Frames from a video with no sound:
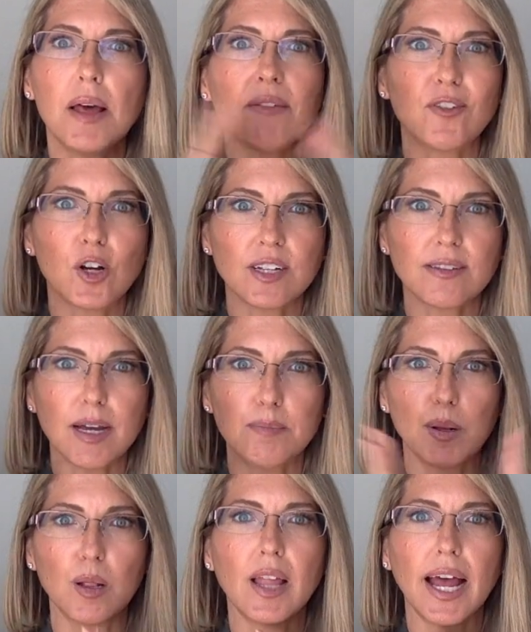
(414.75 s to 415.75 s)
For
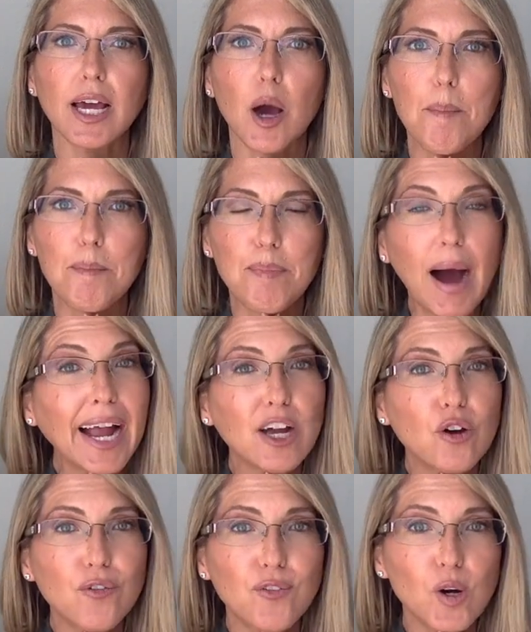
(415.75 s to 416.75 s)
example, like
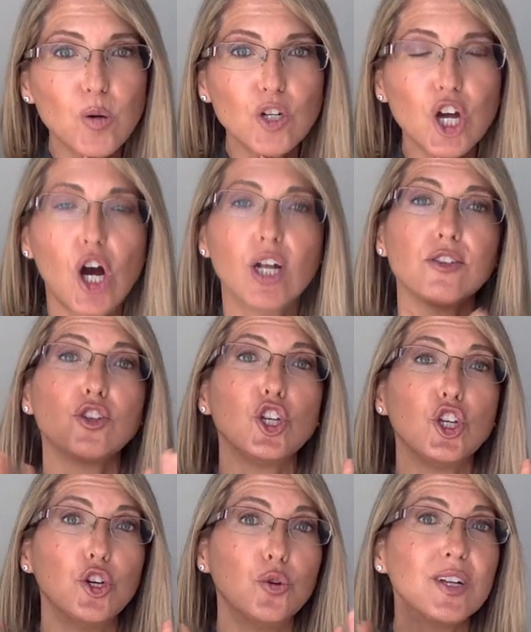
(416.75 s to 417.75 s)
biophotons,
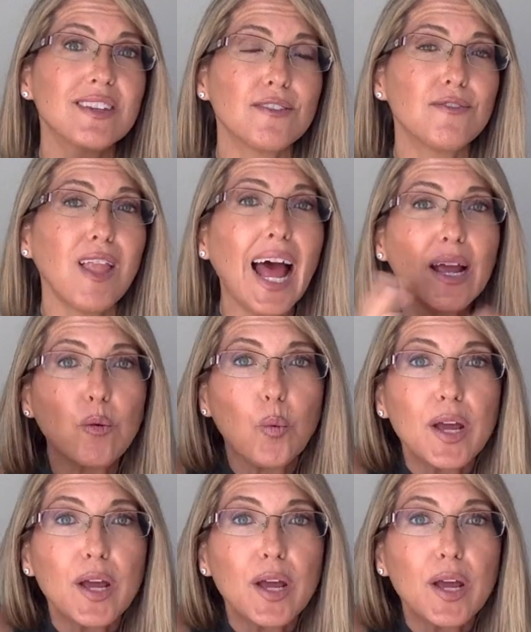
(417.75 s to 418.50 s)
units of light.